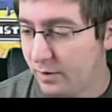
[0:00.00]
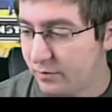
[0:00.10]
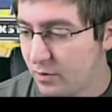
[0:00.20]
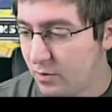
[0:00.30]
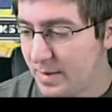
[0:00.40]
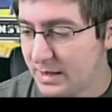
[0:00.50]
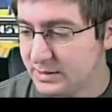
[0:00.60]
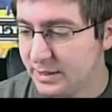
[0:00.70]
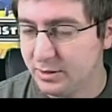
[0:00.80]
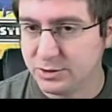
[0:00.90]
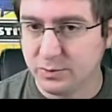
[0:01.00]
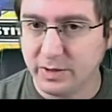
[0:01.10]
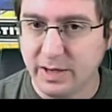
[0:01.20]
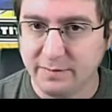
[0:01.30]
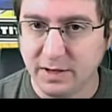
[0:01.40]
so going back to here, so we
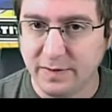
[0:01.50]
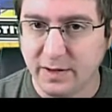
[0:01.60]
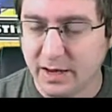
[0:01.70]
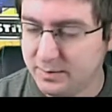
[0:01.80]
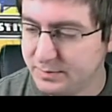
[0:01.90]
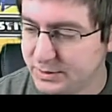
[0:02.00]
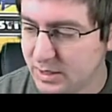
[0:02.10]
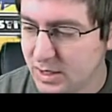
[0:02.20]
have done the items.